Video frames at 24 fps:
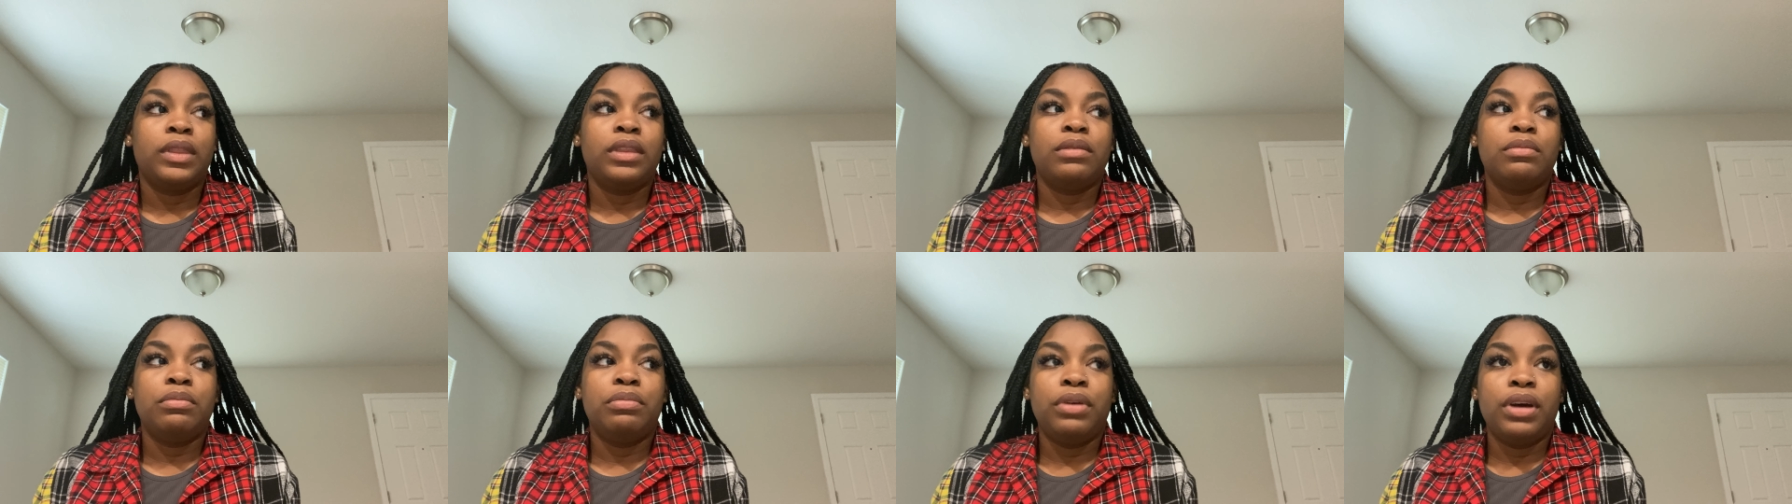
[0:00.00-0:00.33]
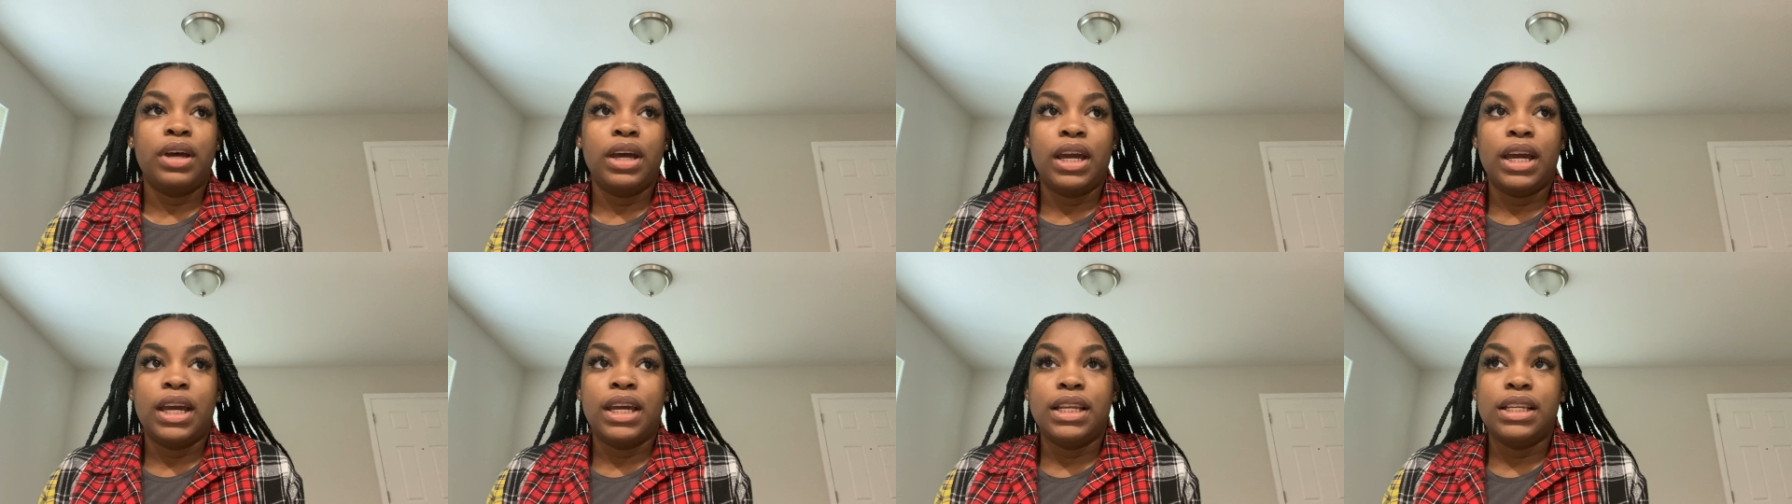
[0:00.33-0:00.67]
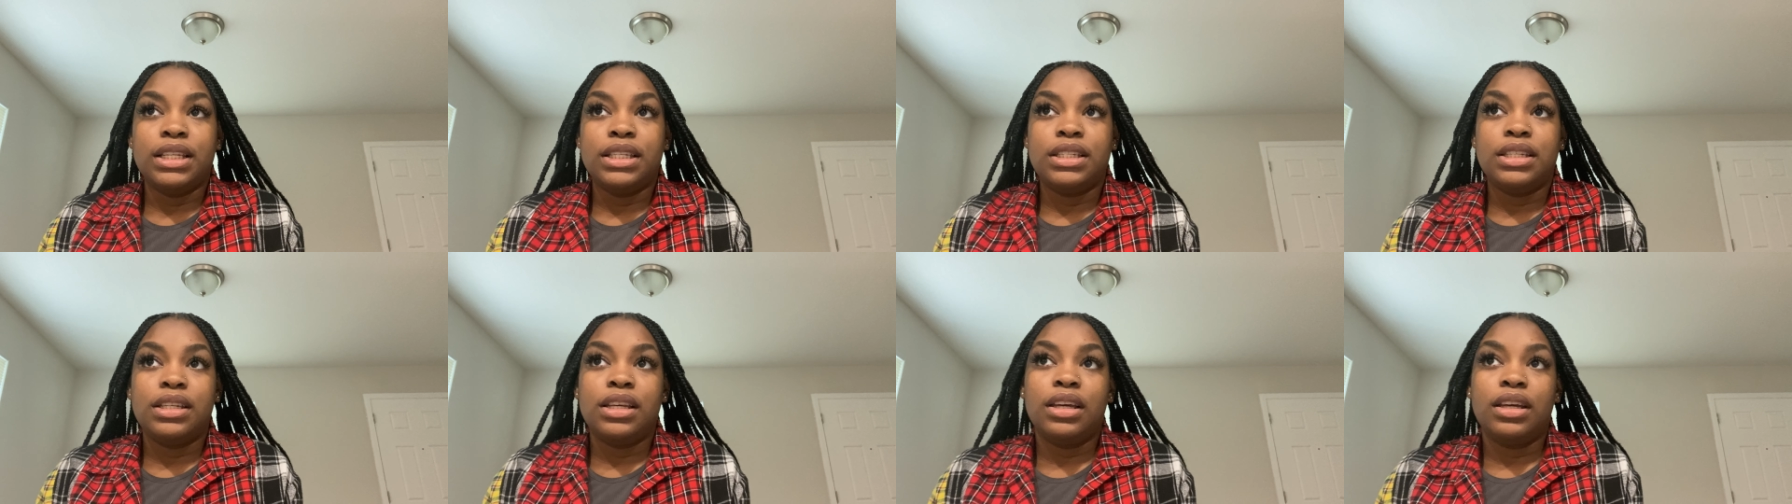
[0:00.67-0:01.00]
but
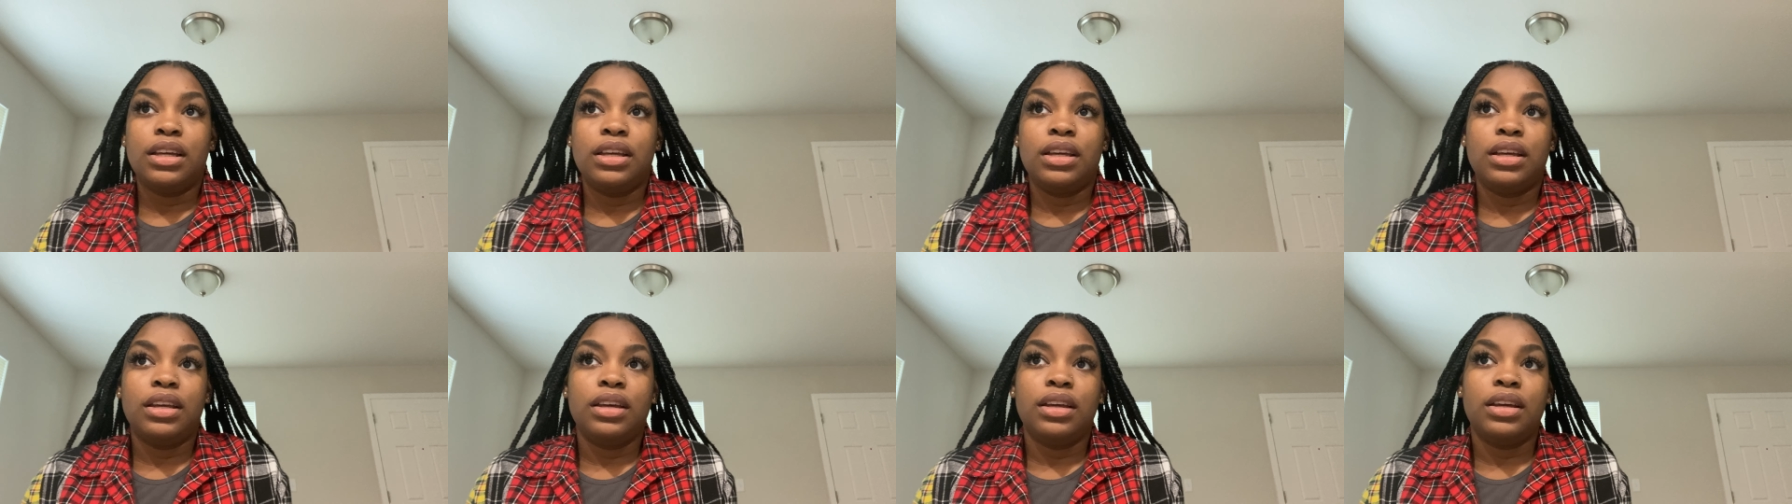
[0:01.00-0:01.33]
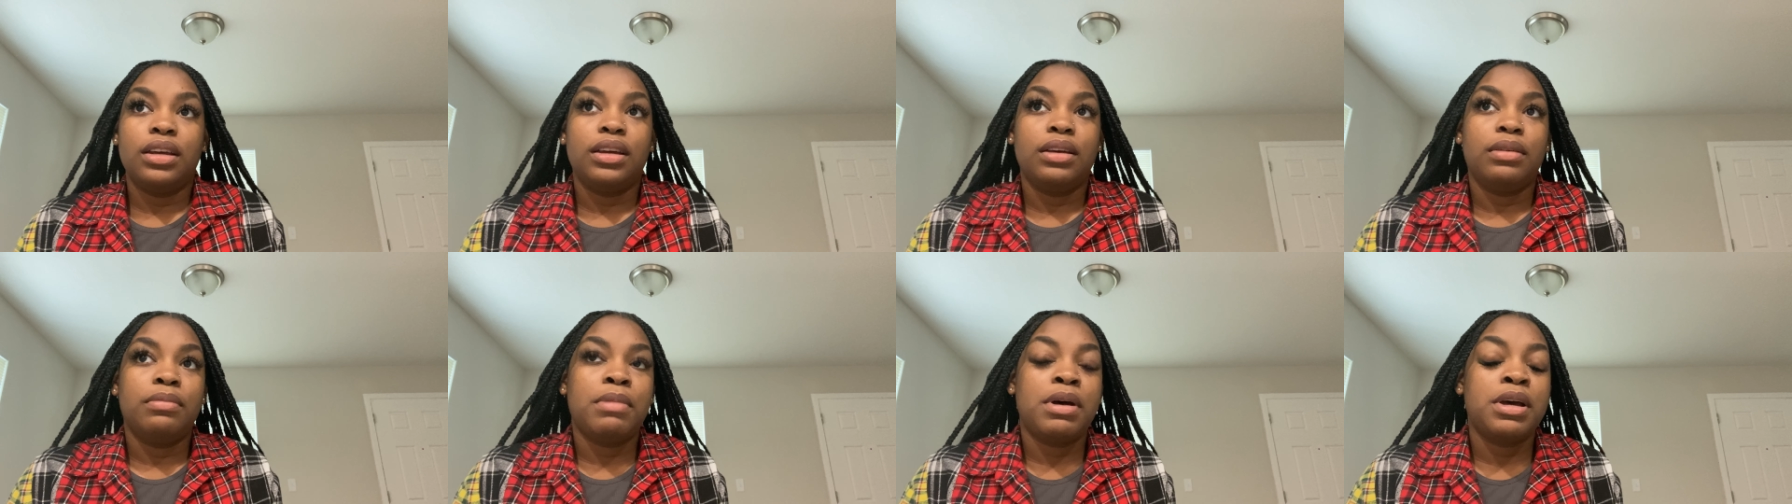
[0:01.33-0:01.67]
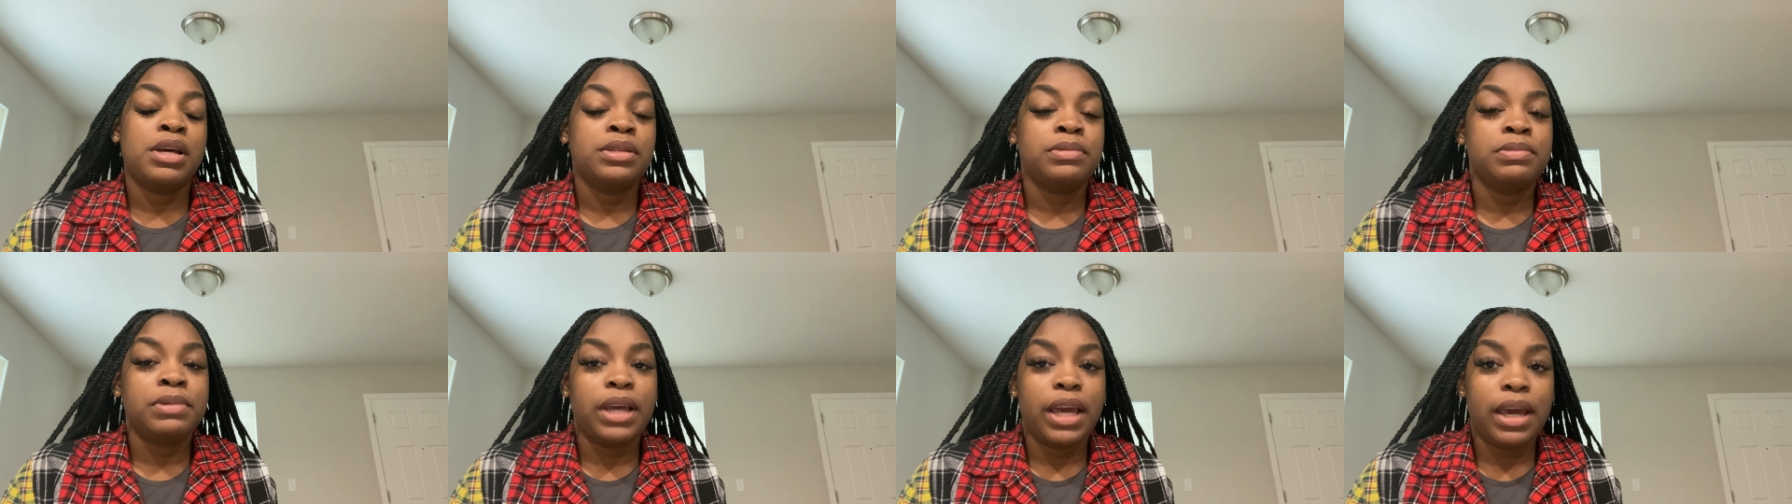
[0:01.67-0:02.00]
my
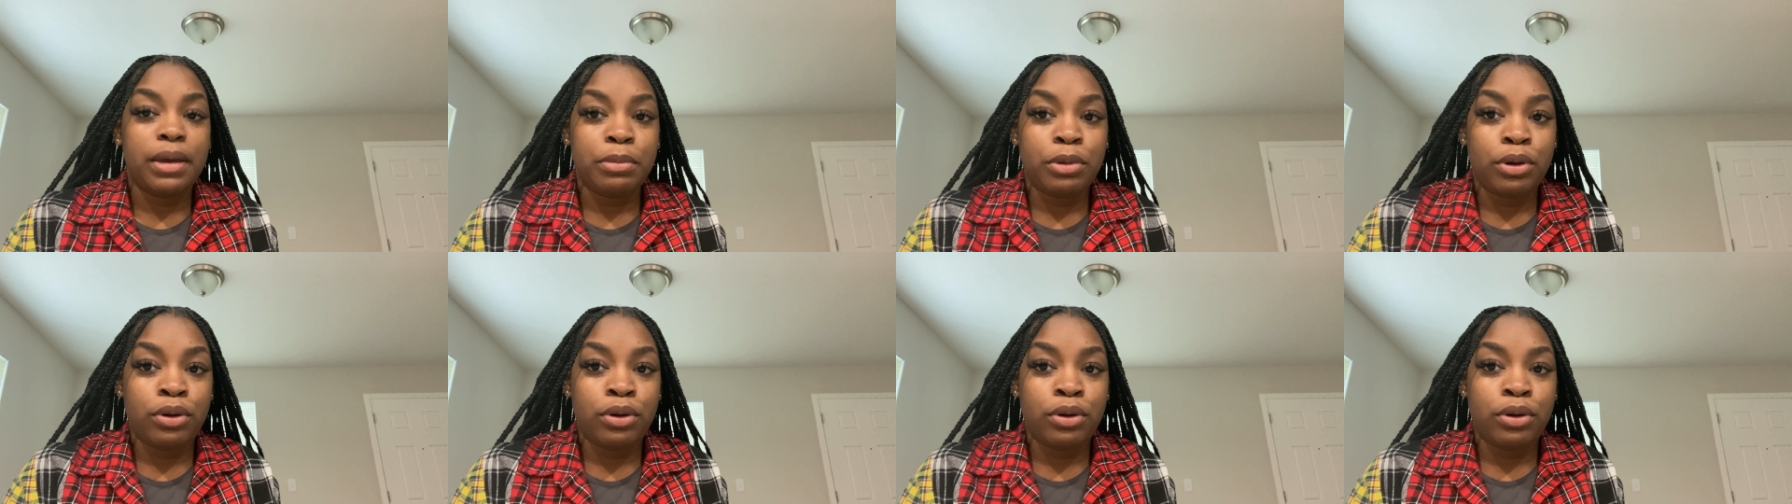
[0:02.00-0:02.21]
husband came